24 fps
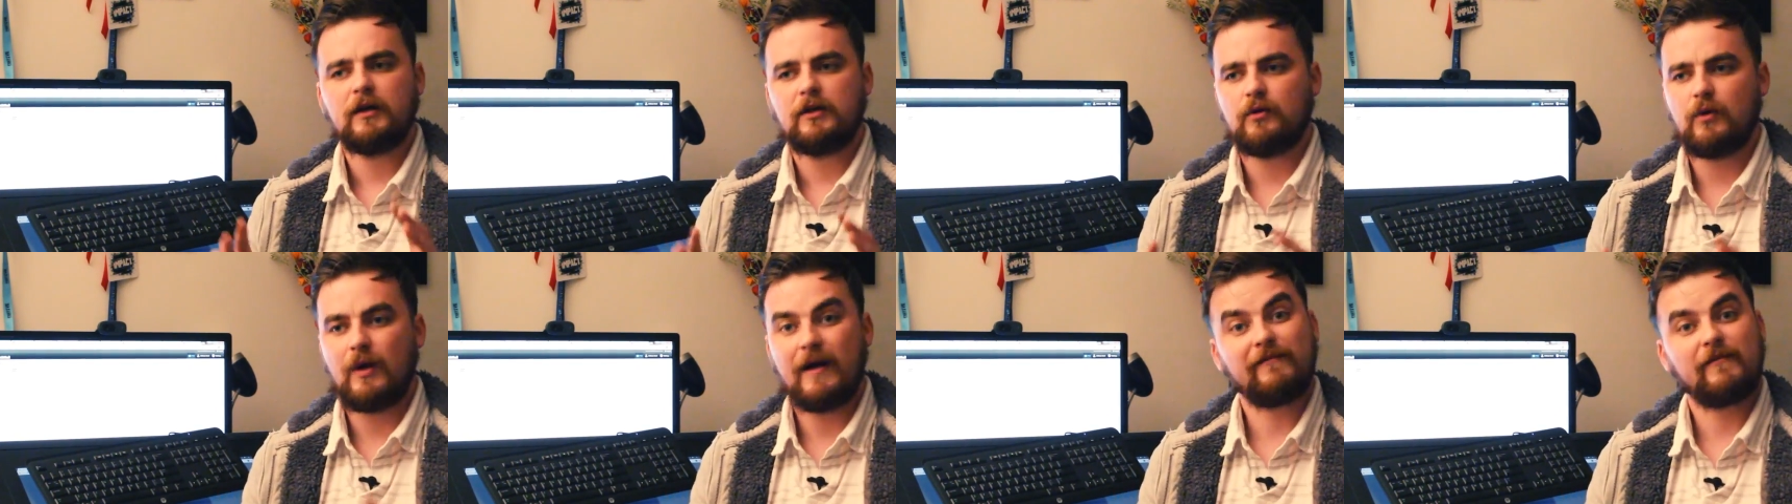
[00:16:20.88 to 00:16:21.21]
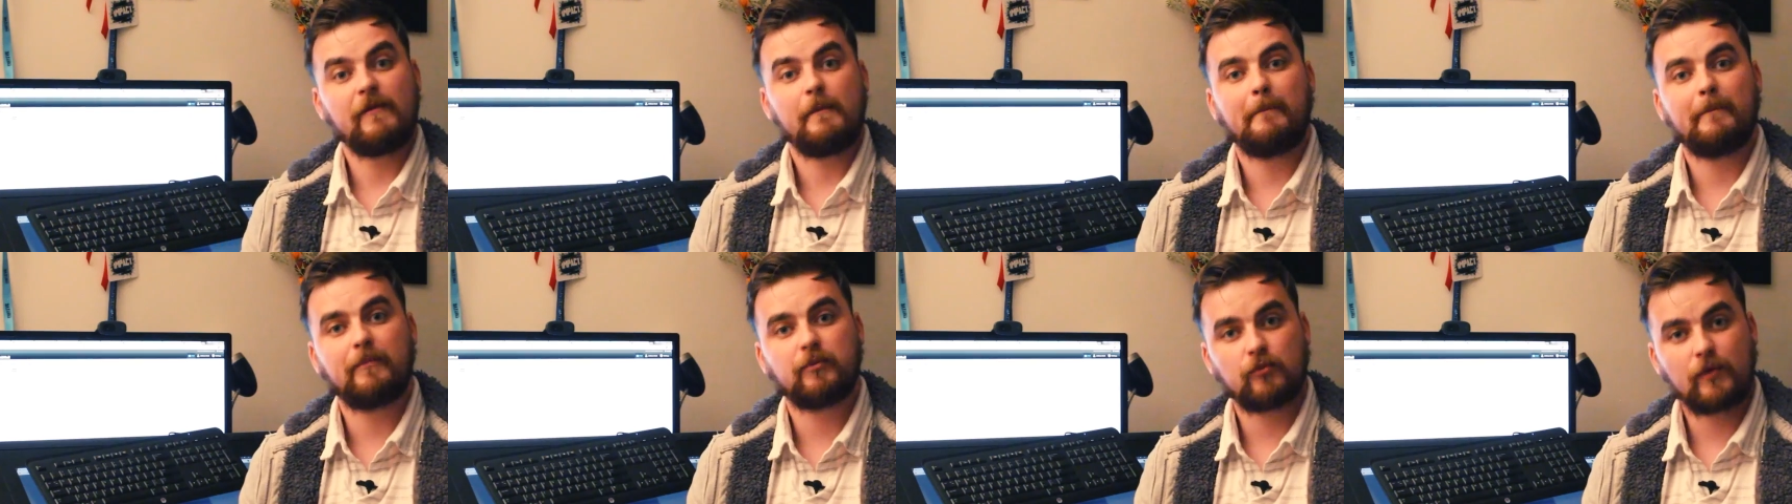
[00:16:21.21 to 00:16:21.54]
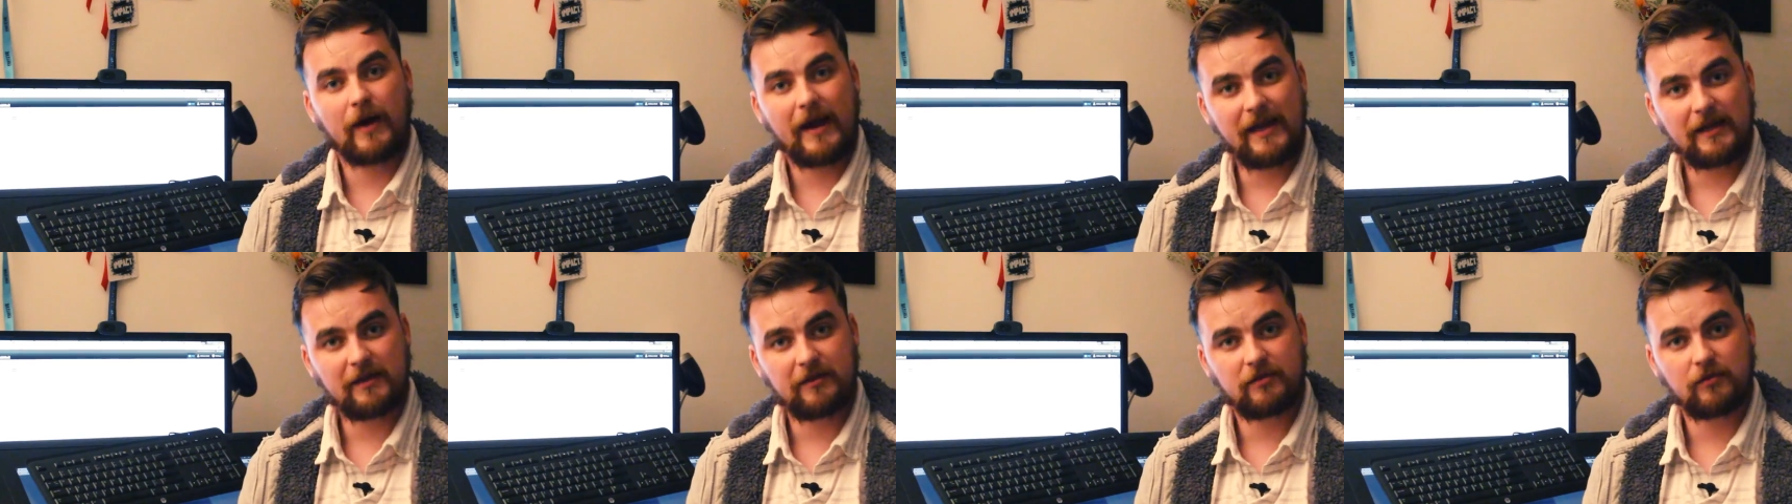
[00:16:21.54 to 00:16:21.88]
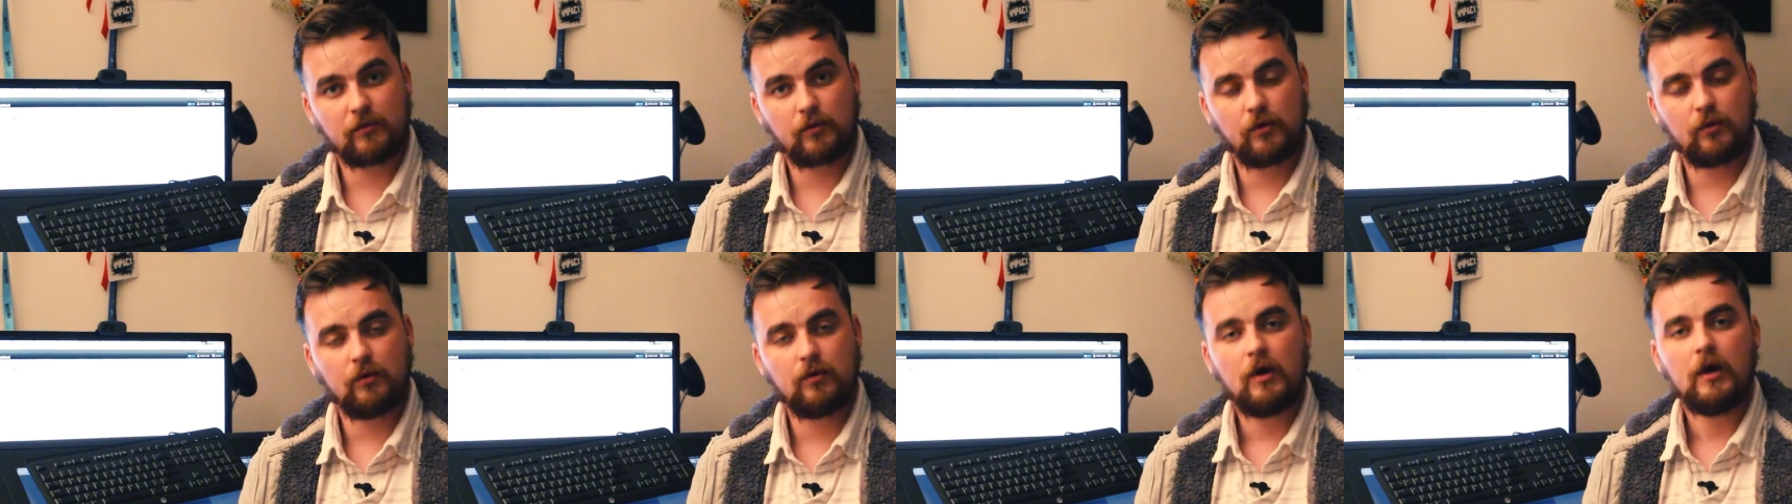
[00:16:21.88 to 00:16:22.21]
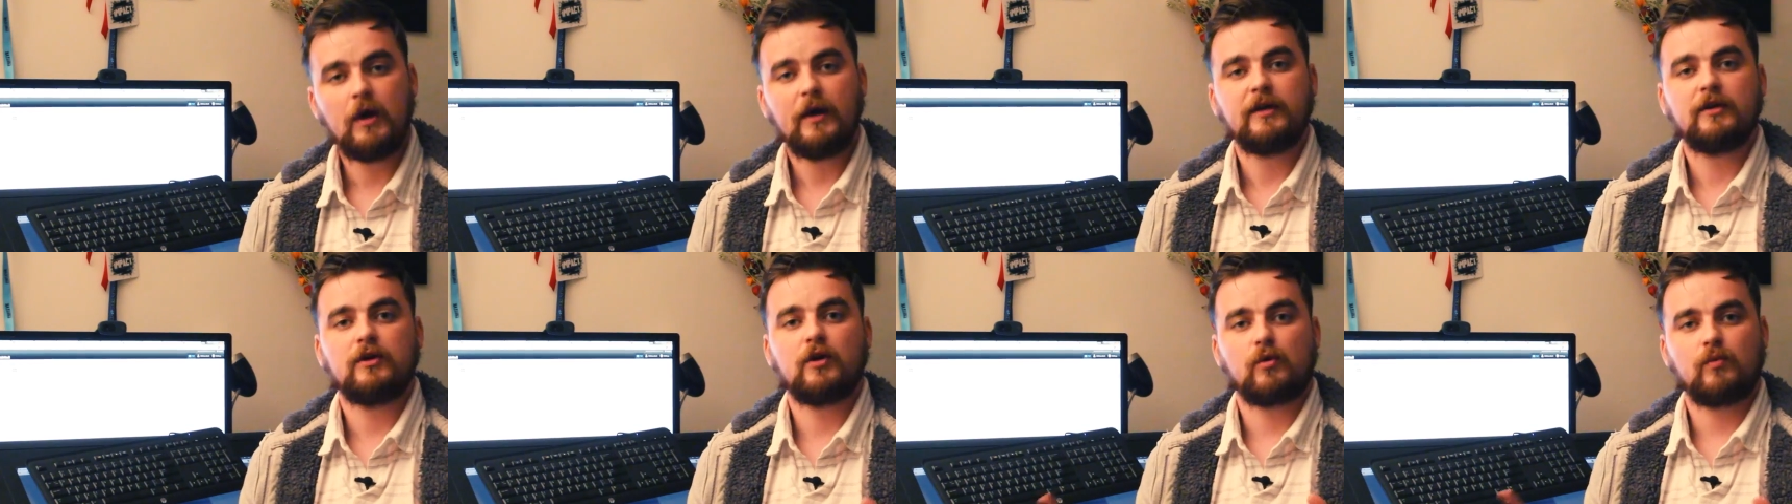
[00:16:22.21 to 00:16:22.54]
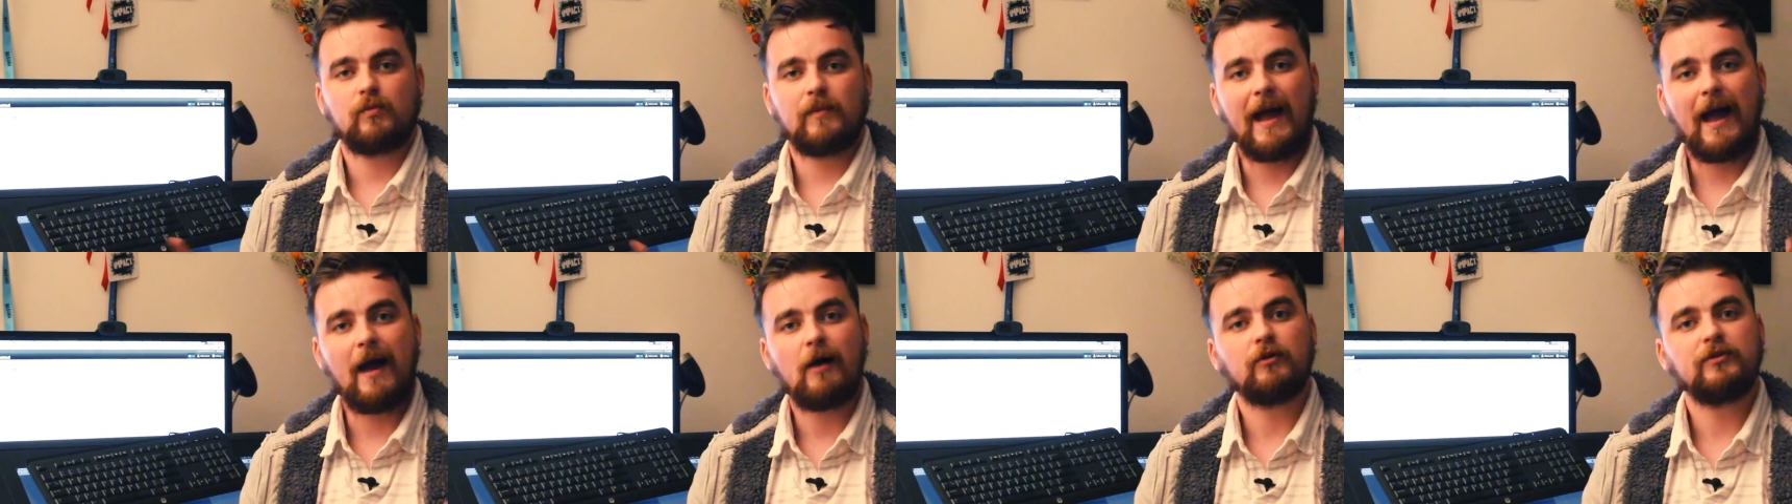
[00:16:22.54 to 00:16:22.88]
you have a breakthrough, you're
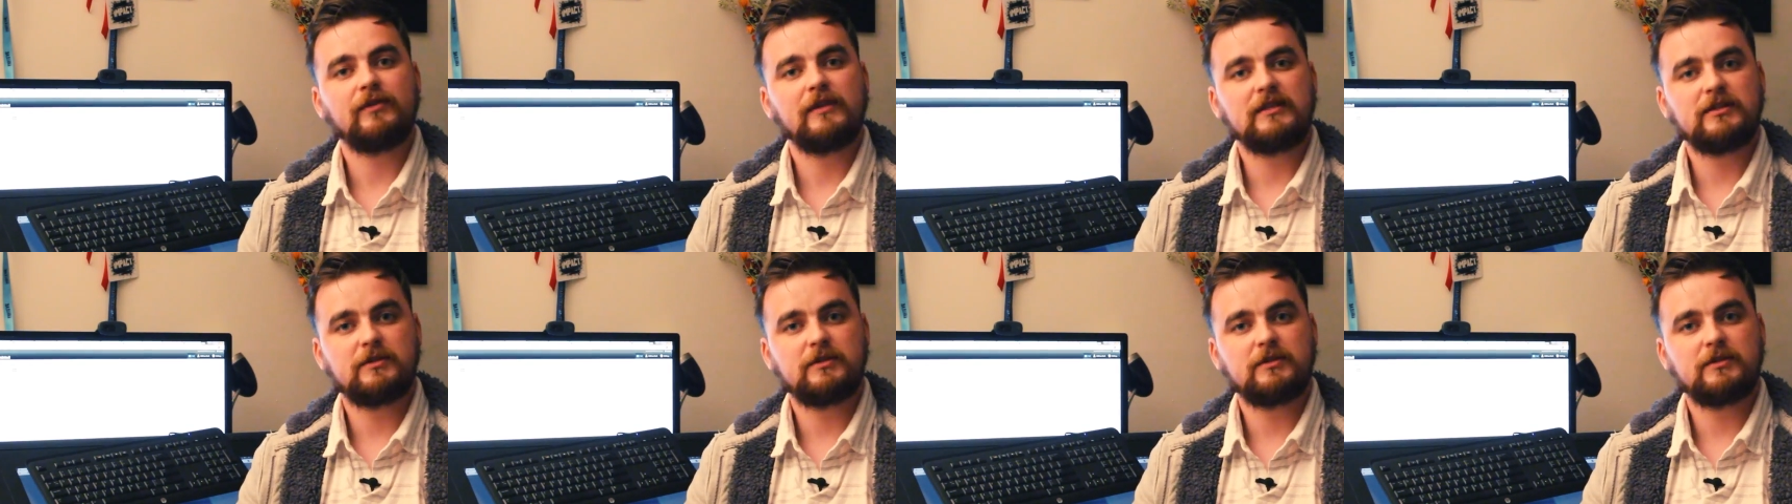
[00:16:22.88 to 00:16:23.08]
around